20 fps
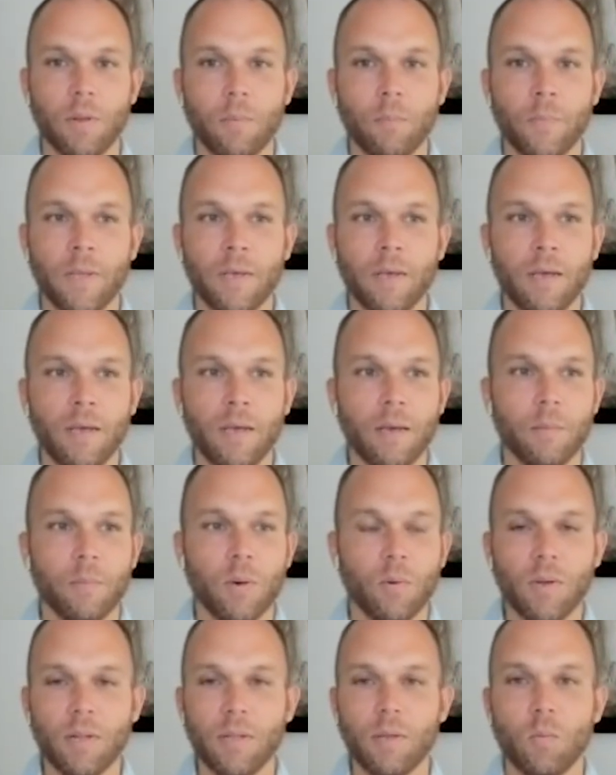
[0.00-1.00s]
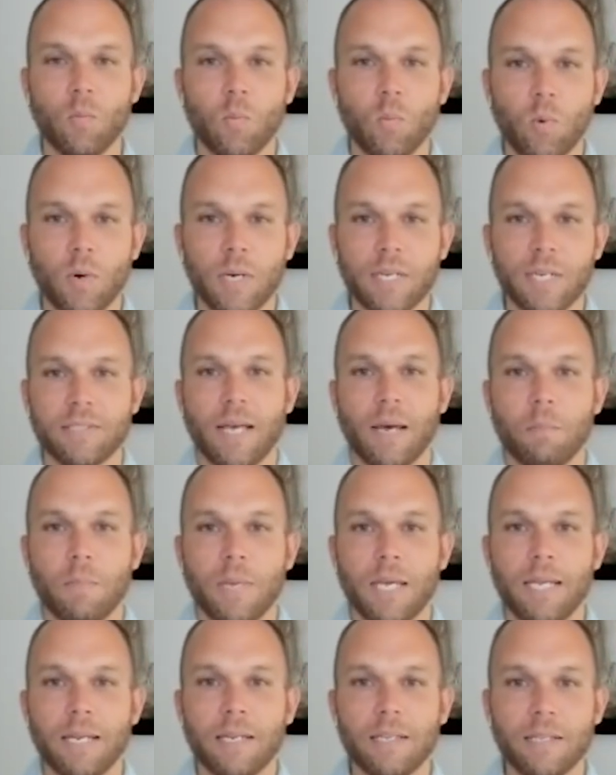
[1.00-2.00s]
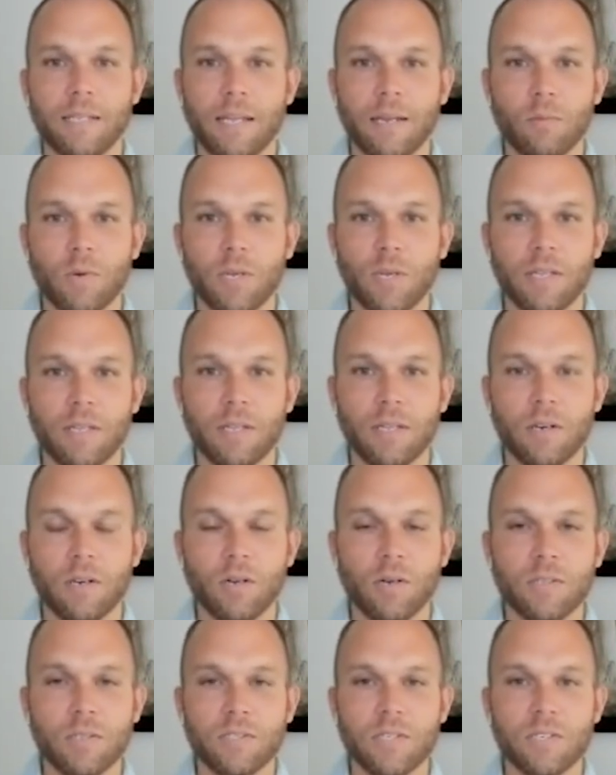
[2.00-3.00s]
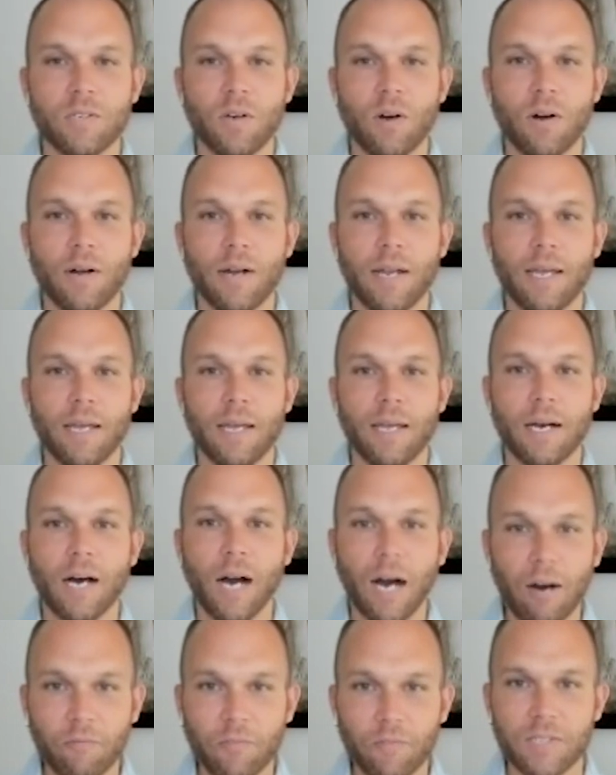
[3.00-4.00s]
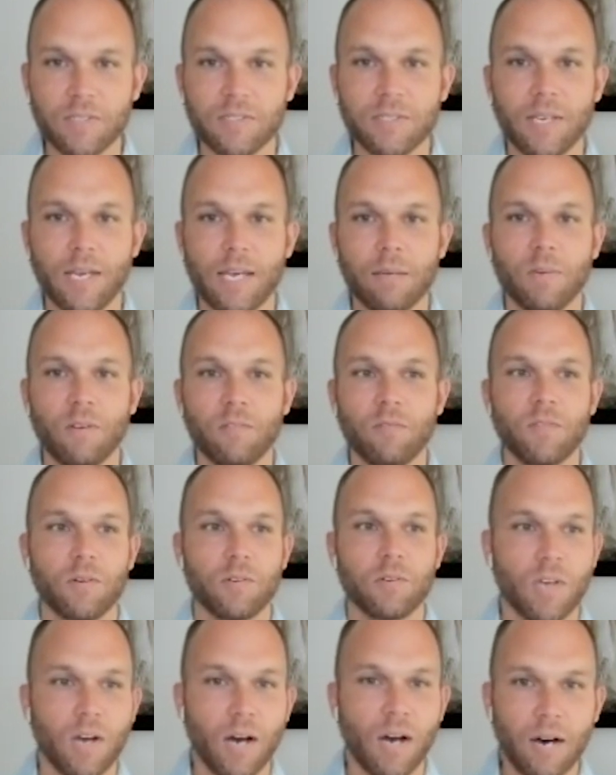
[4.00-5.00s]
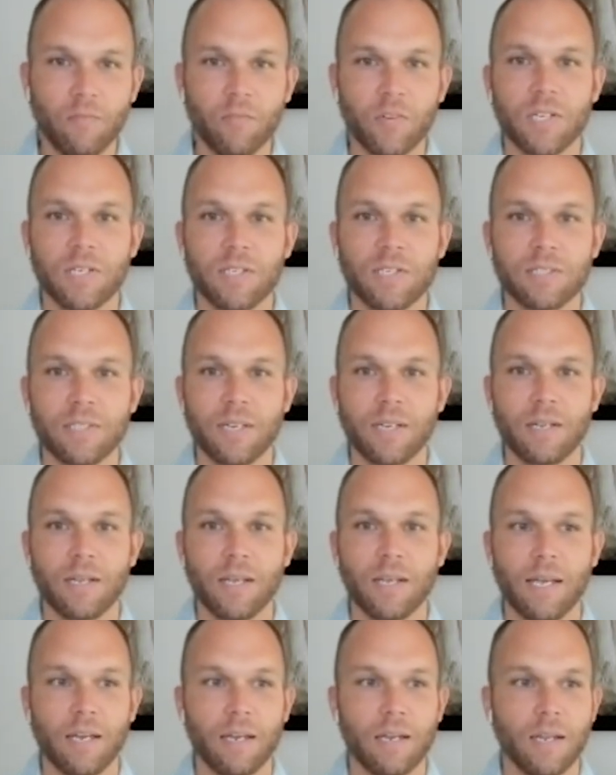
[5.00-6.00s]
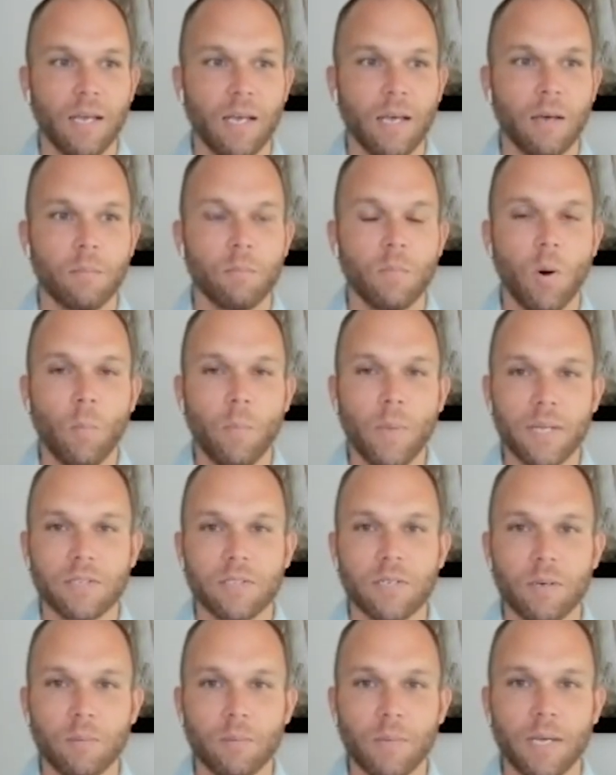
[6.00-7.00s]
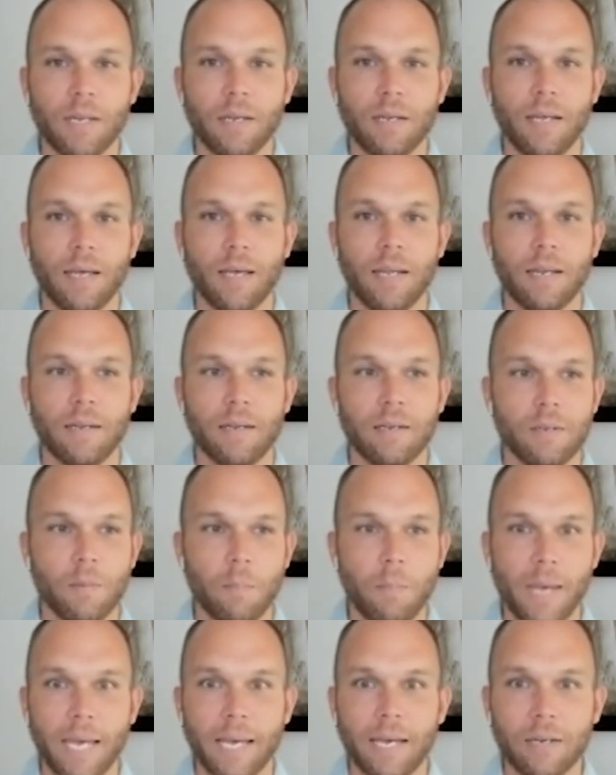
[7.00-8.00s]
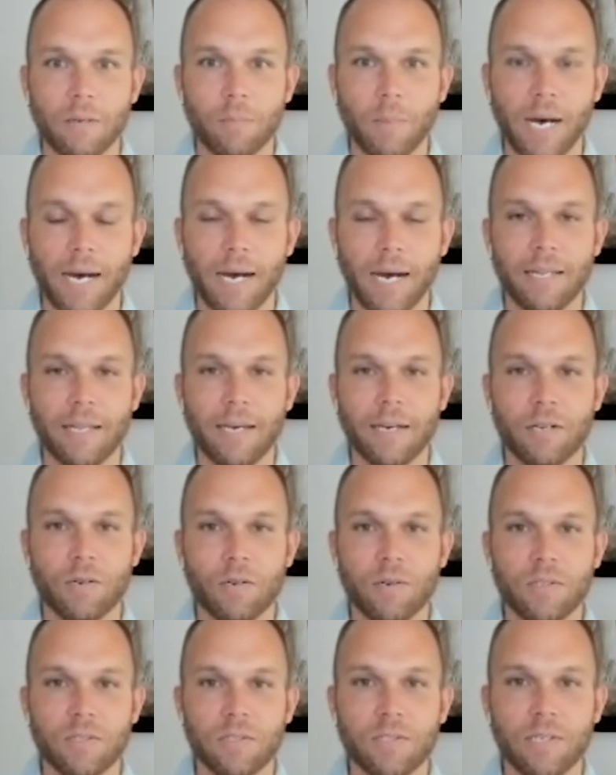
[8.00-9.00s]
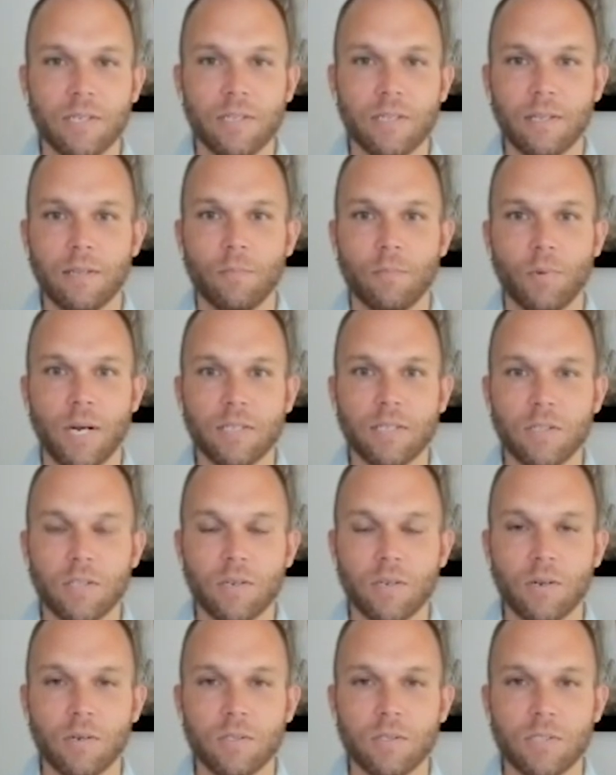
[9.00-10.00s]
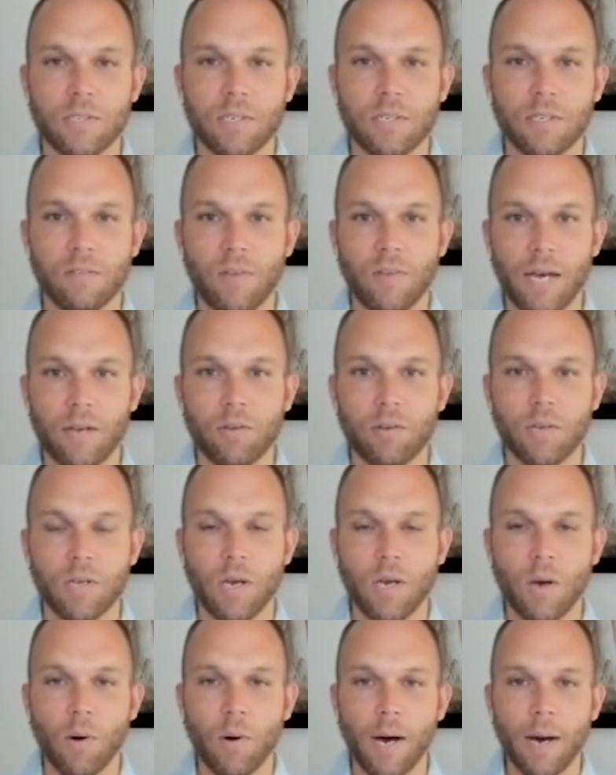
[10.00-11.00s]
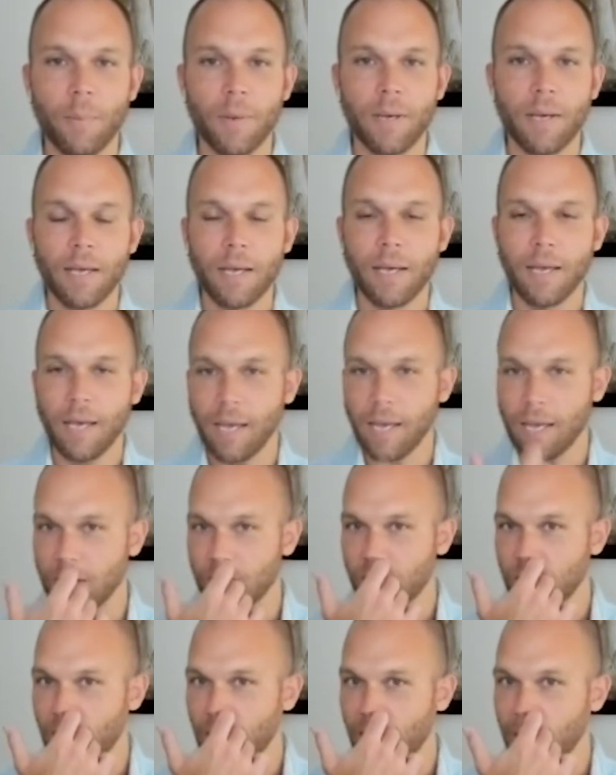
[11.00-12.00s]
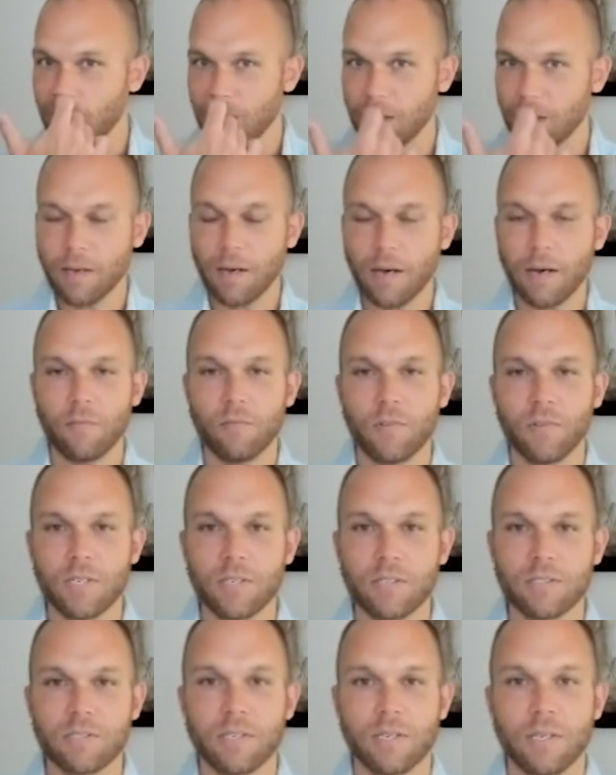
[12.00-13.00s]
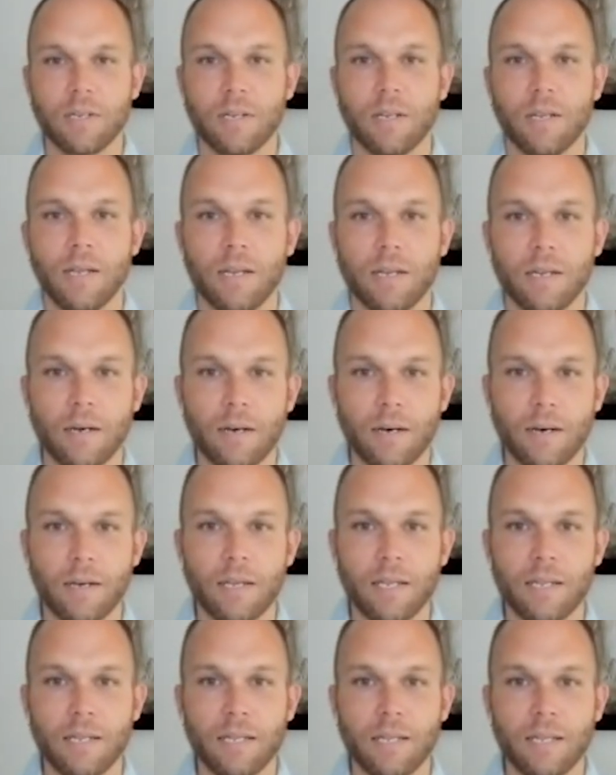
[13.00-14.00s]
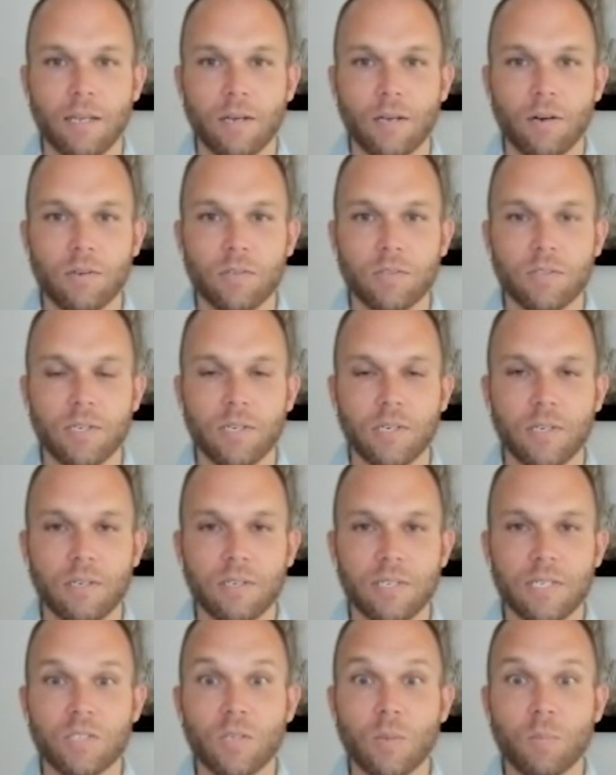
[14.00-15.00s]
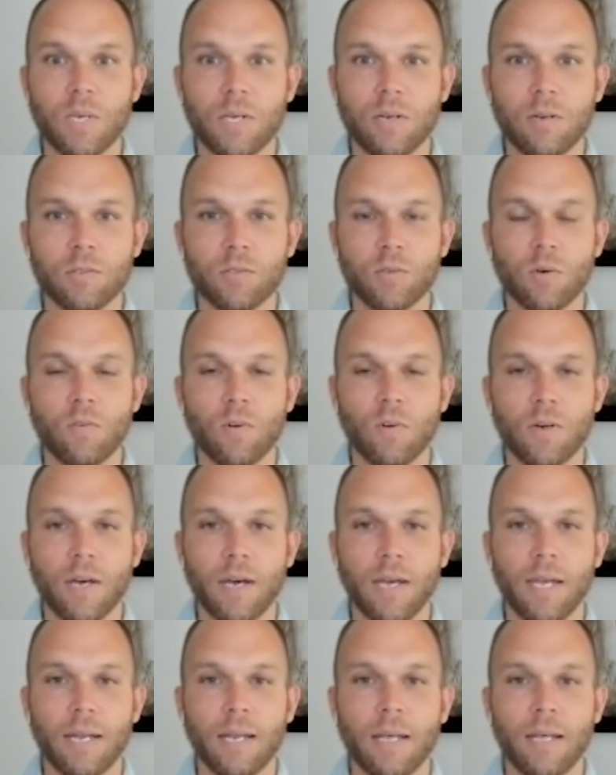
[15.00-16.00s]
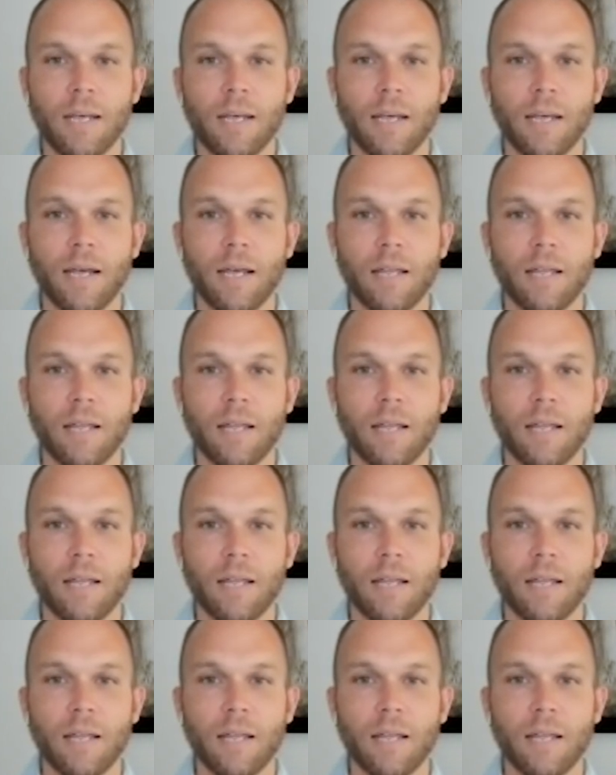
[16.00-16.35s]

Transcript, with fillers: But but really what does that mean and, and, really that currencies are a confidence game if there's confidence and, and momentum and, and demand behind that currency then the price of the currency and the value can go up and if that confidence and, and uh, in, in the currency disappears overnight